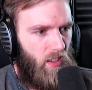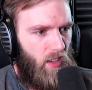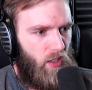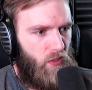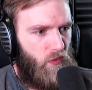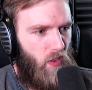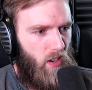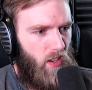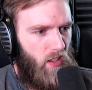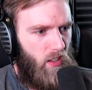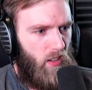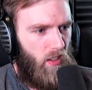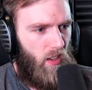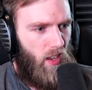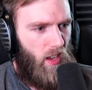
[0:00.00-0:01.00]
It's
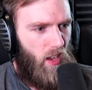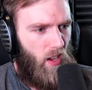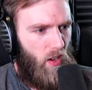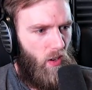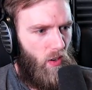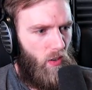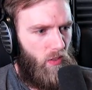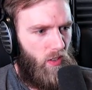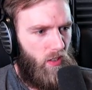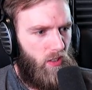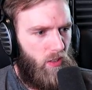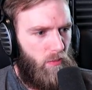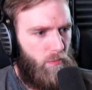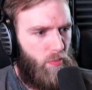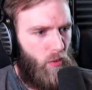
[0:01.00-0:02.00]
funny how
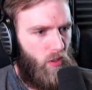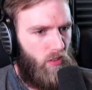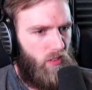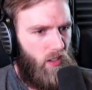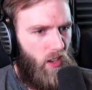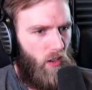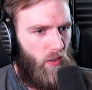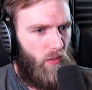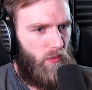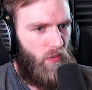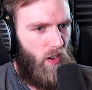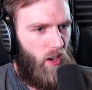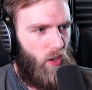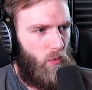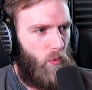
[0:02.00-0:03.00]
this burnt out
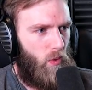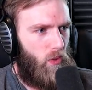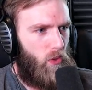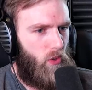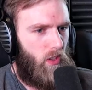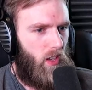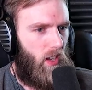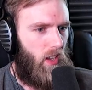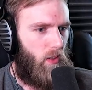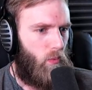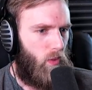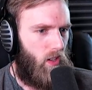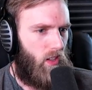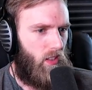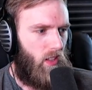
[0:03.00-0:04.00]
firewood, you can't
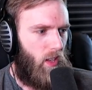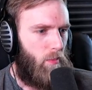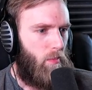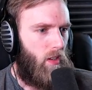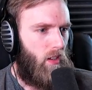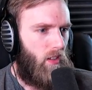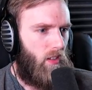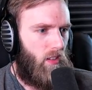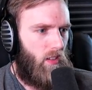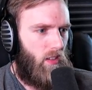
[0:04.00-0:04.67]
reclaim it.